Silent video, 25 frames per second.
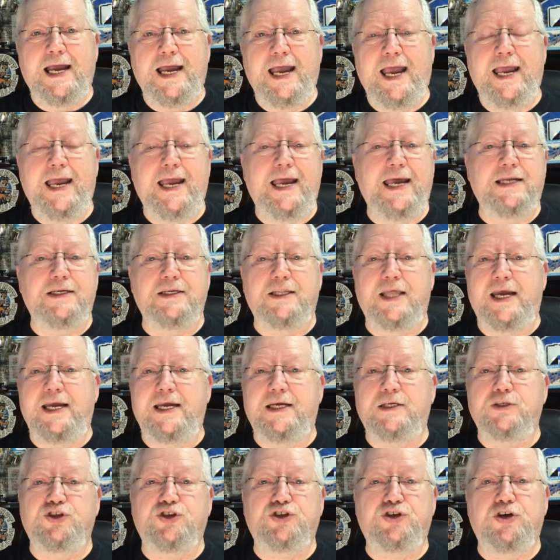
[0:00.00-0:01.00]
And they
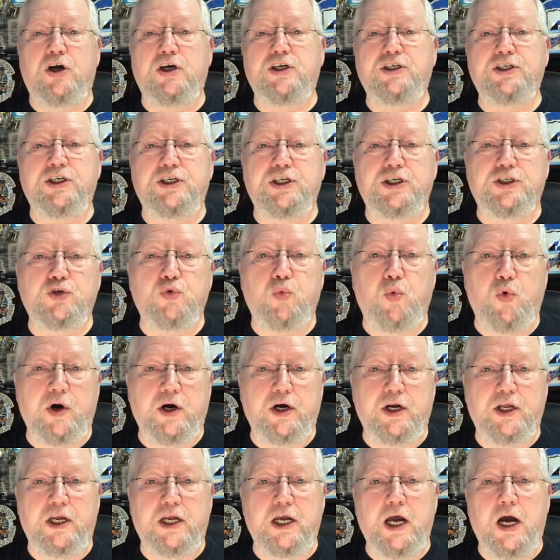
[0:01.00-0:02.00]
instructed us
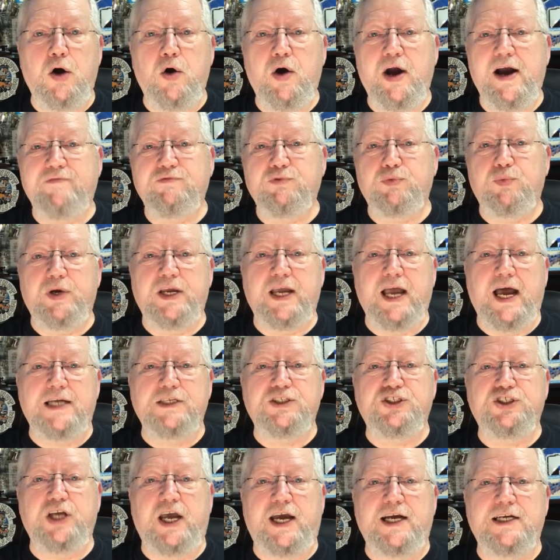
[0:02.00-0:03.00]
where to go after we got
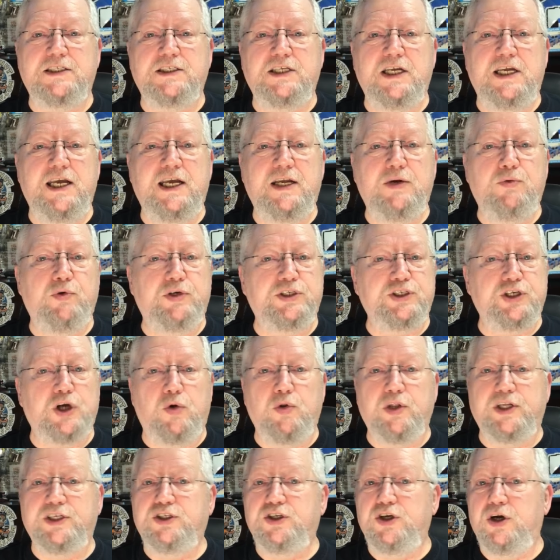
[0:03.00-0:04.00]
checked in, which
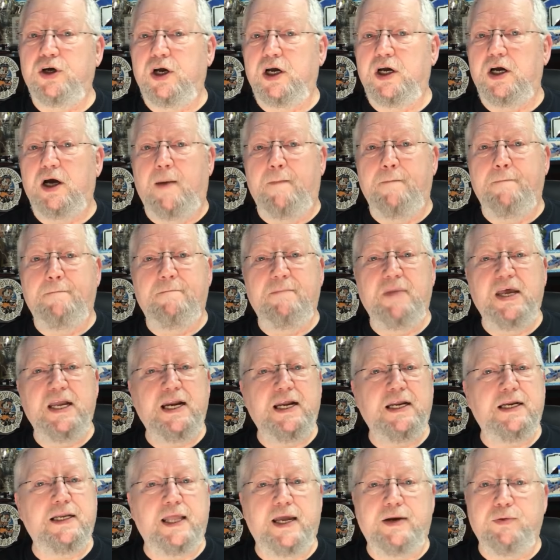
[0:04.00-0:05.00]
only took a
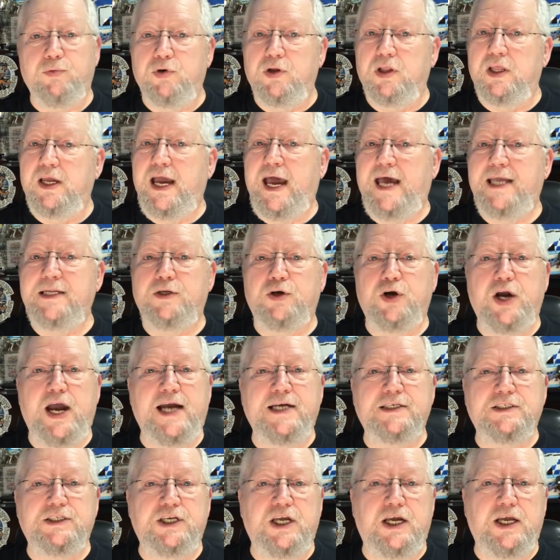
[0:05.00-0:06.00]
minute. They really had their
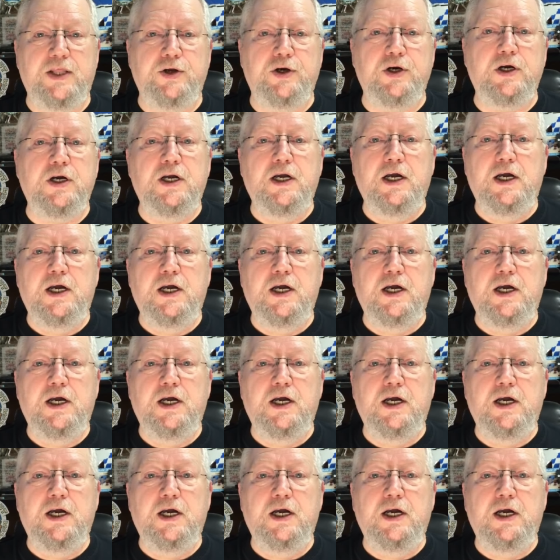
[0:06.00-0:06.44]
act together.